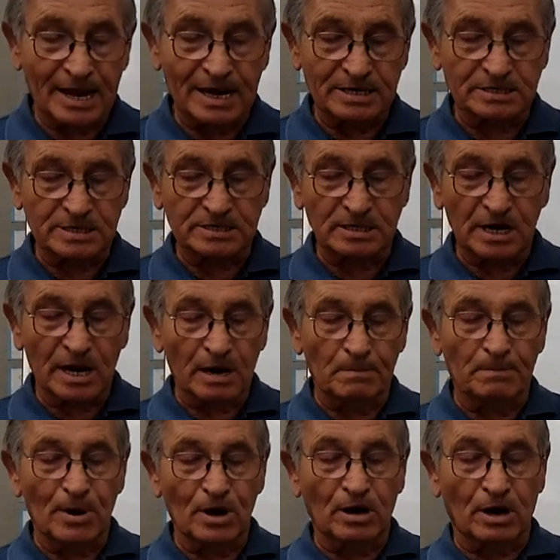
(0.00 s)
has this
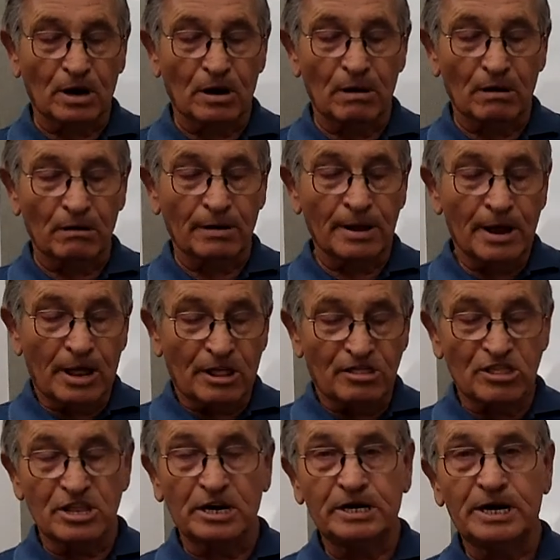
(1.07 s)
little book called
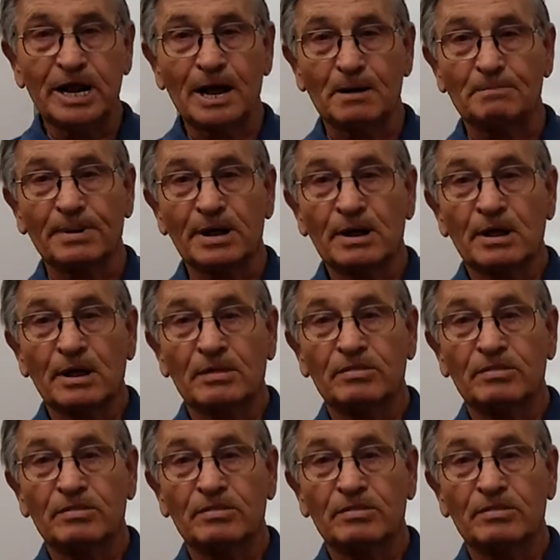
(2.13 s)
The Dip